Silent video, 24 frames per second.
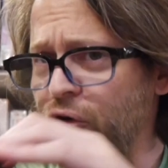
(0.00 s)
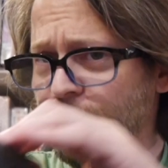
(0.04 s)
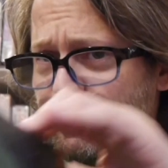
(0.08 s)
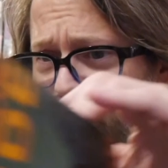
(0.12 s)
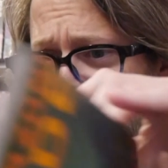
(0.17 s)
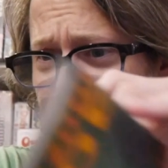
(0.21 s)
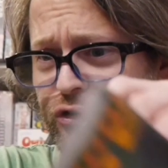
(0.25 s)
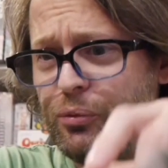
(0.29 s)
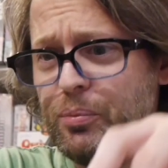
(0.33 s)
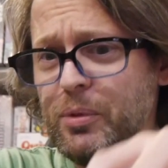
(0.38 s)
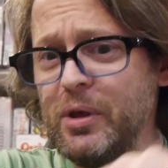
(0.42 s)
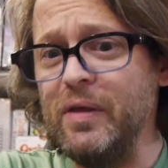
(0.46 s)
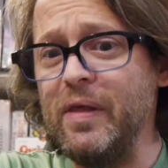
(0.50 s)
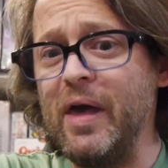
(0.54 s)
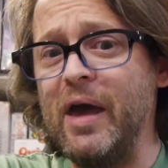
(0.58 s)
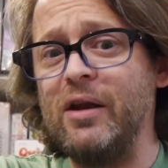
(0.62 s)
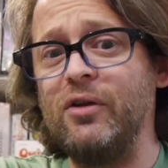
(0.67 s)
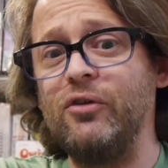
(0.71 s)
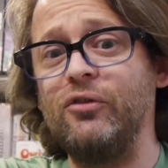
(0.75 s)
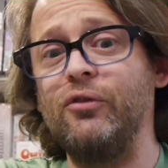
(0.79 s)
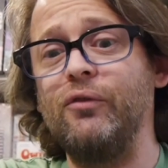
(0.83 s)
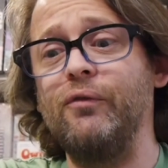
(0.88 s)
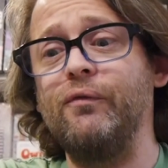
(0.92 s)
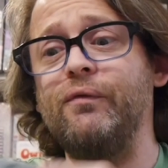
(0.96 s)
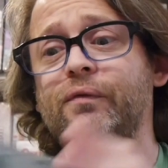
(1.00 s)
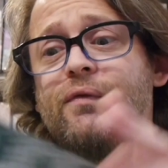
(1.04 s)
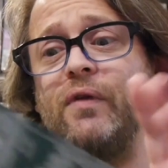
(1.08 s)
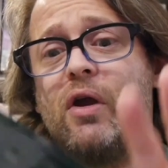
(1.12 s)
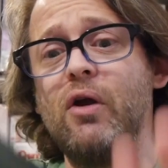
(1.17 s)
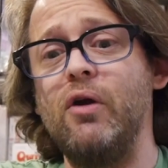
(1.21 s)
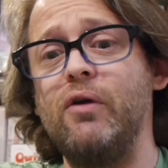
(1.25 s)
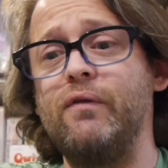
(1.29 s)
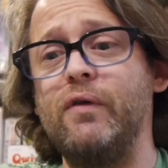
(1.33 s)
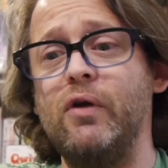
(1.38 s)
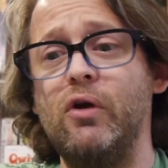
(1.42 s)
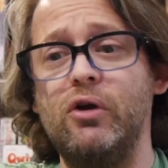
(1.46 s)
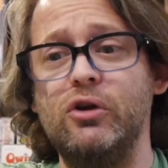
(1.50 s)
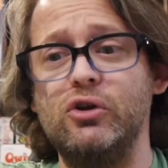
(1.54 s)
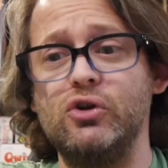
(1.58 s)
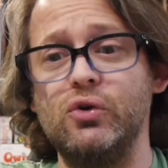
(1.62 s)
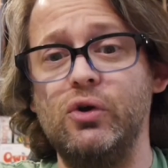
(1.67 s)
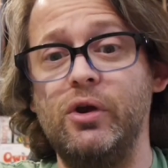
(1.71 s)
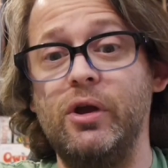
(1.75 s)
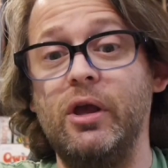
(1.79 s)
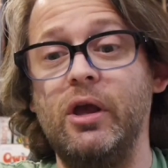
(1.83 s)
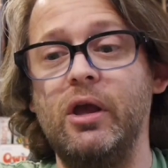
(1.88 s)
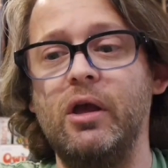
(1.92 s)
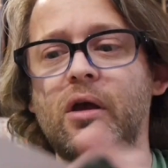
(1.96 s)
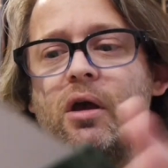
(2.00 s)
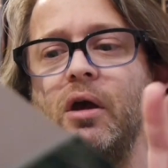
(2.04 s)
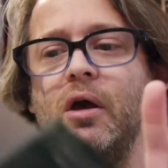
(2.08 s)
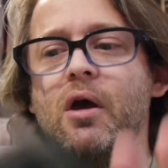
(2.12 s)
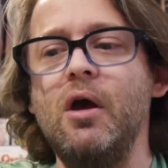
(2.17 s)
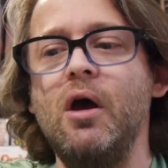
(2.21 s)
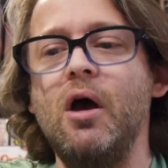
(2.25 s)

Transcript: So to me, that is very, very intriguing.